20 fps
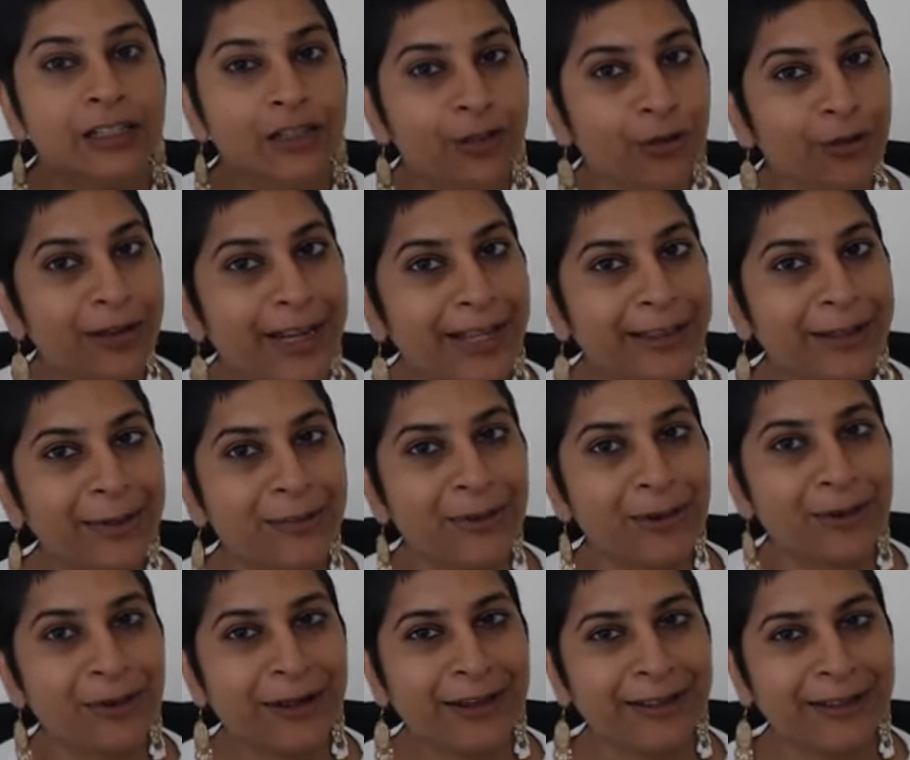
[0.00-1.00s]
Don't let them
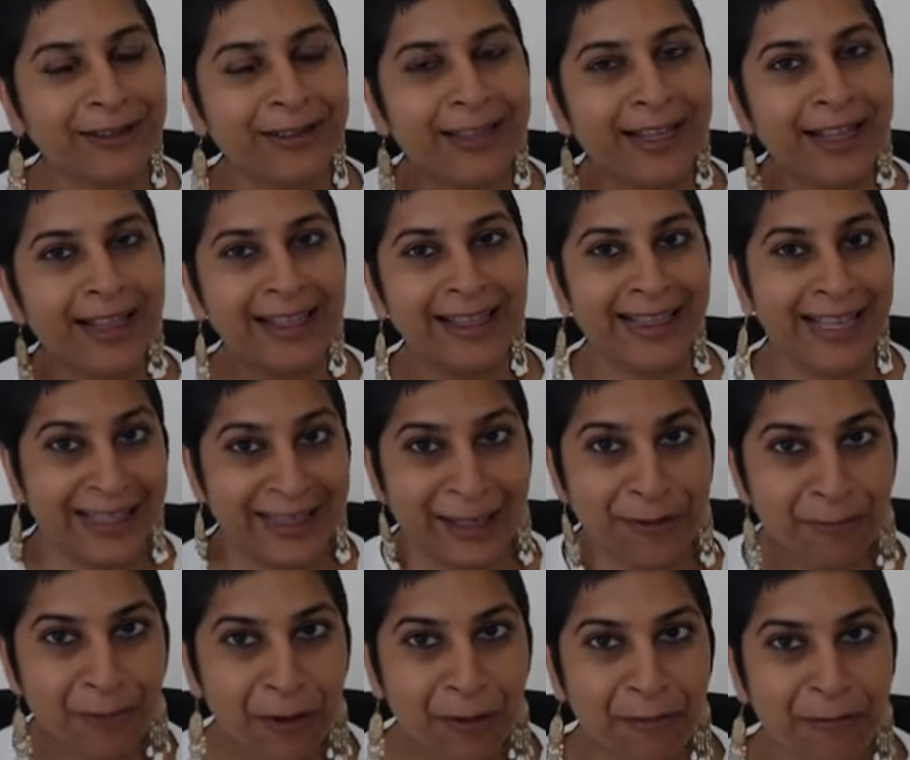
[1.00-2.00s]
struggle, let
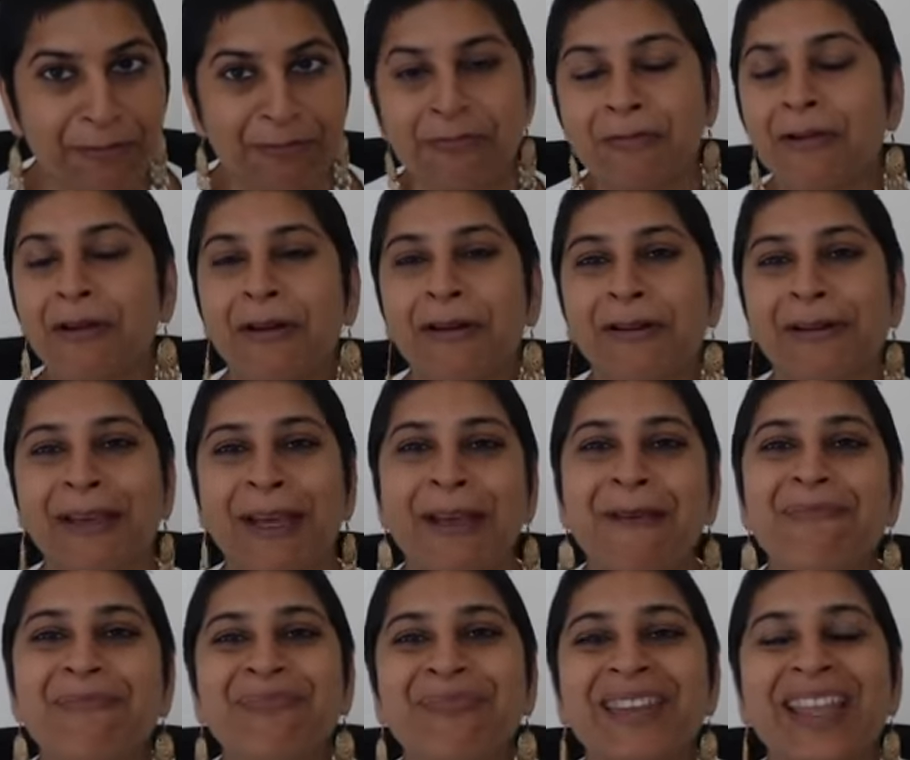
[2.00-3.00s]
them know.
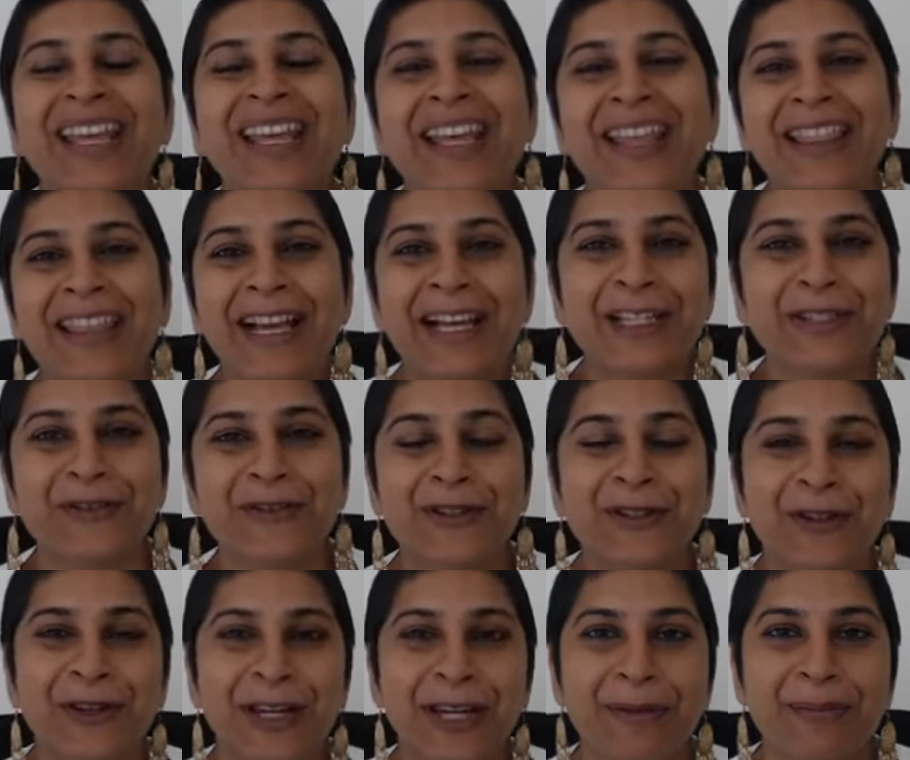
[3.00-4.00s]
Okay? Thanks for
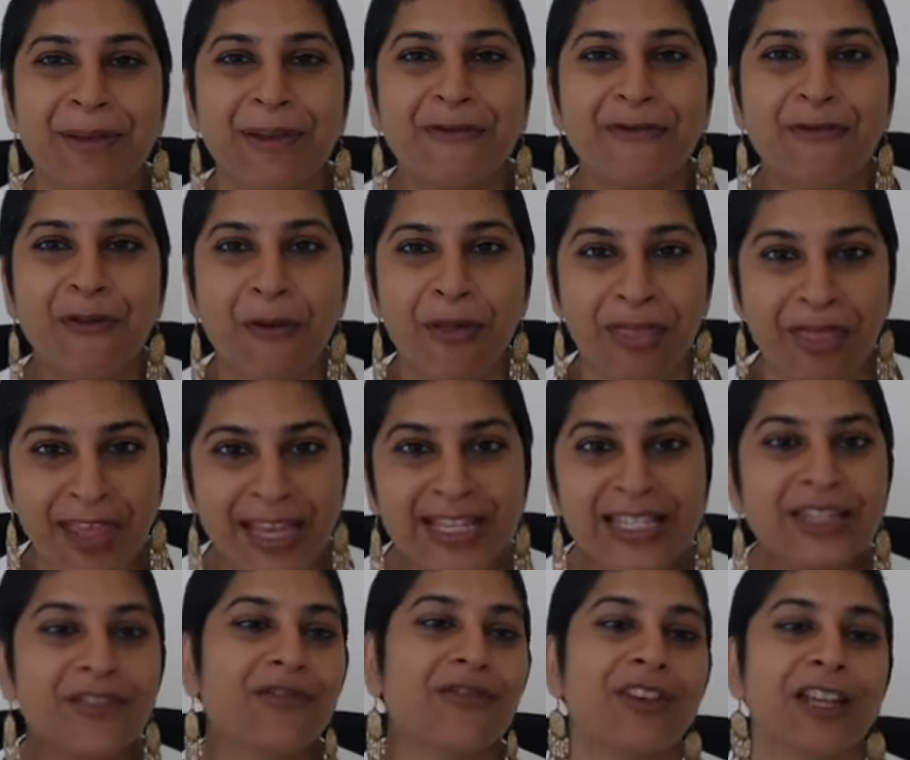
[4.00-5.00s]
joining me for
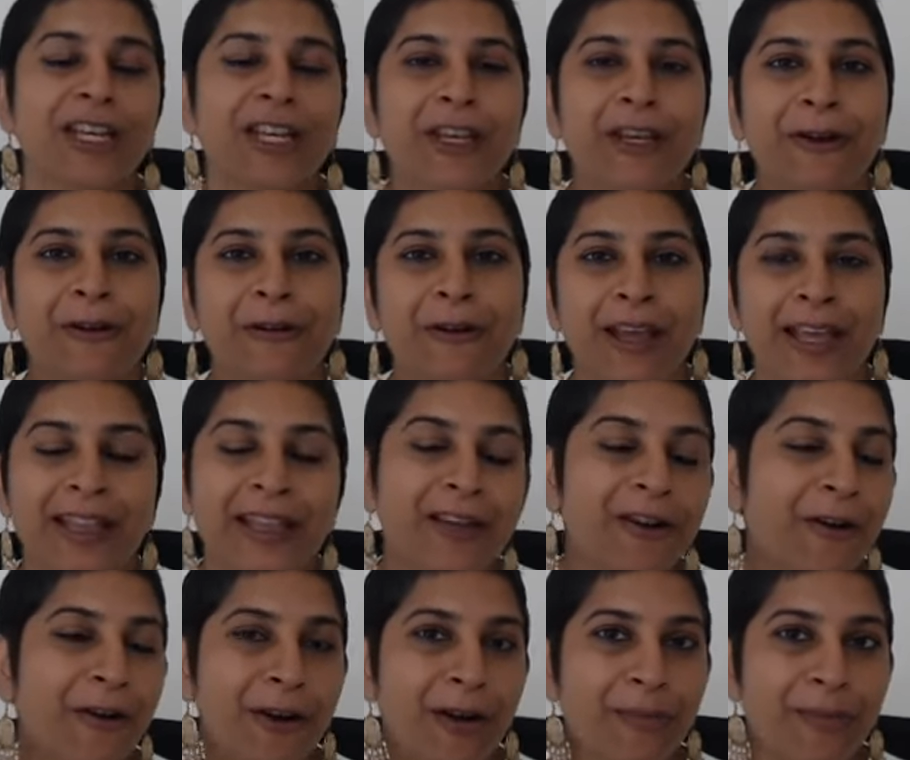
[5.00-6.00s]
this video in the
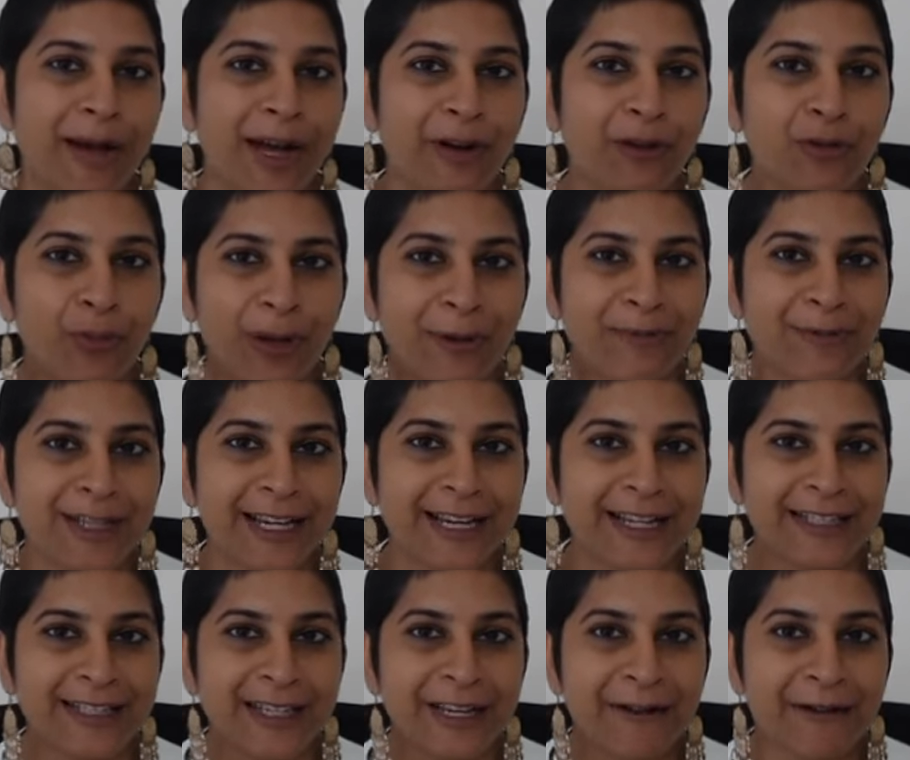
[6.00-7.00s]
All About
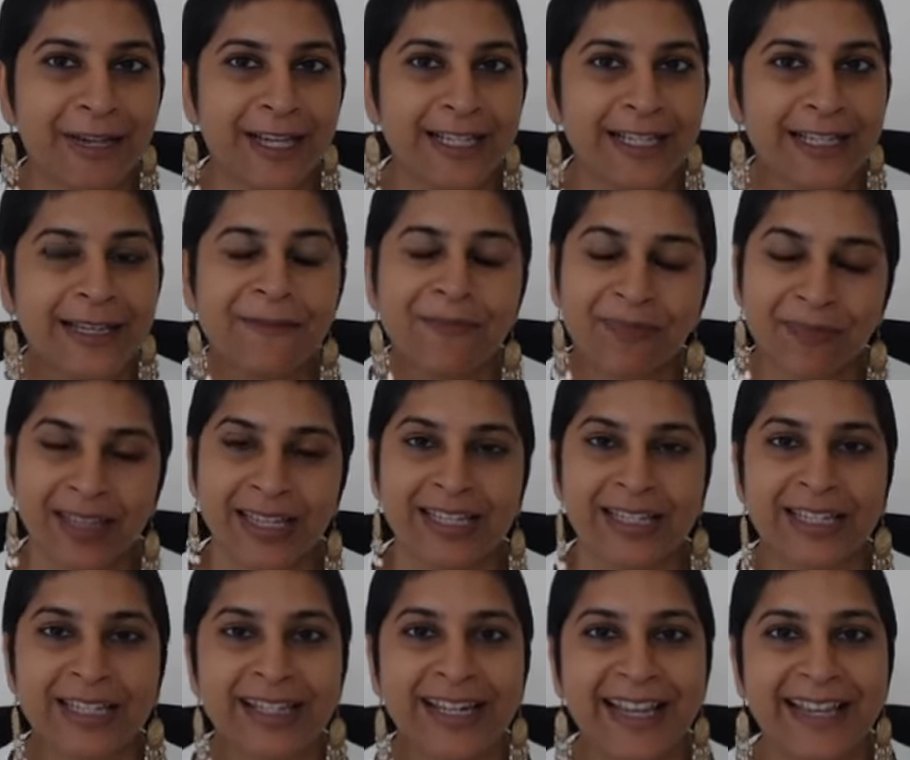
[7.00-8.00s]
Website series.
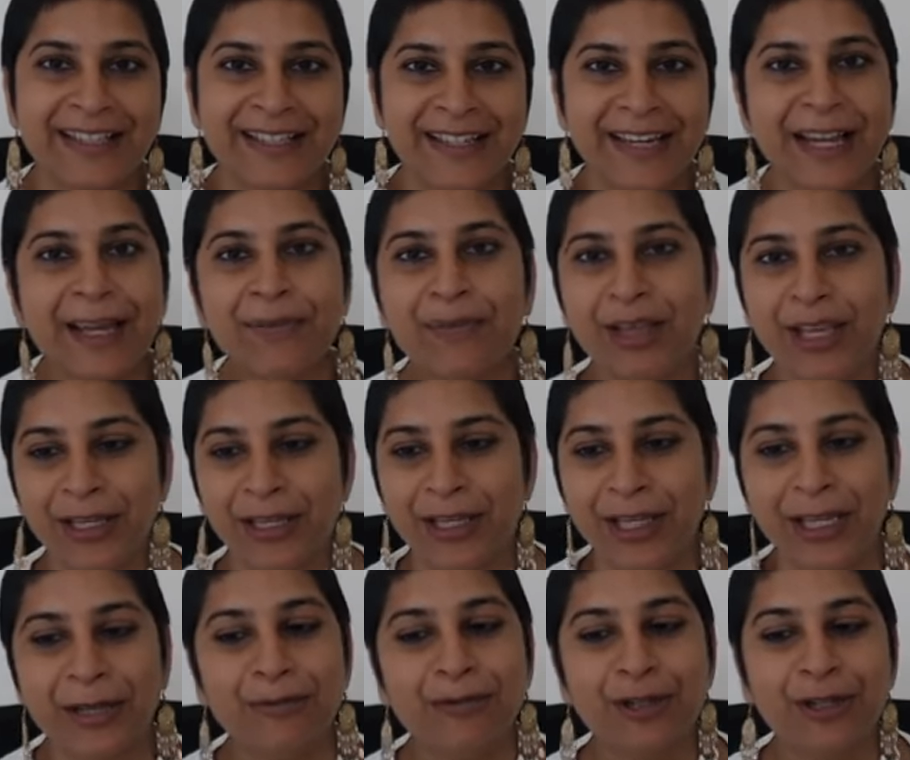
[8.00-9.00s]
Till next time,
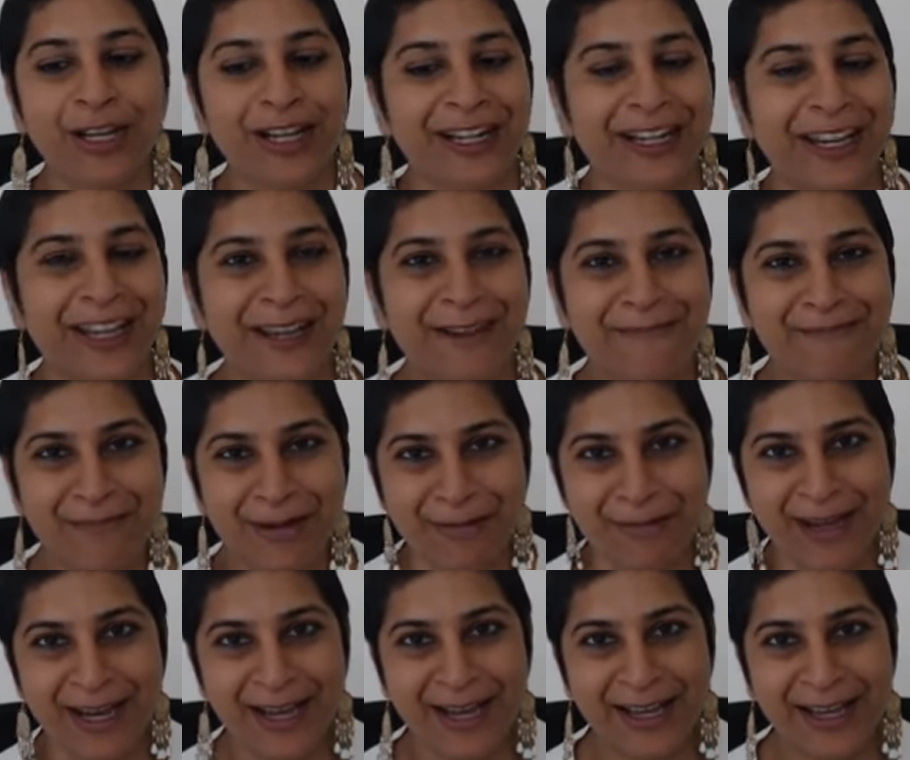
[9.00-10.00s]
keep shining. Bye
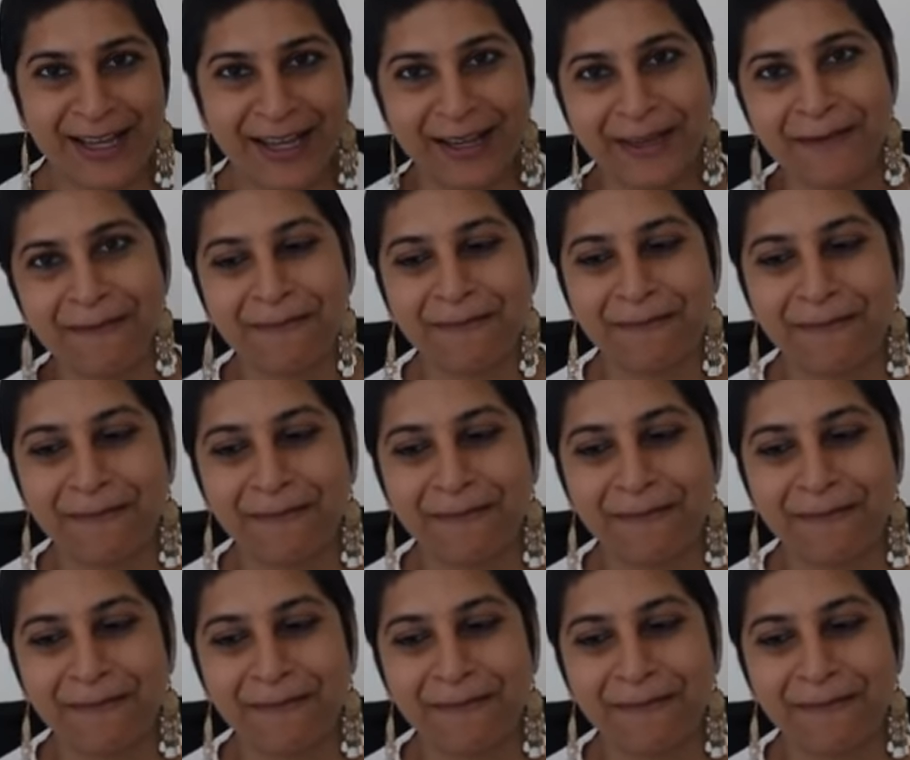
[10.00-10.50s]
bye.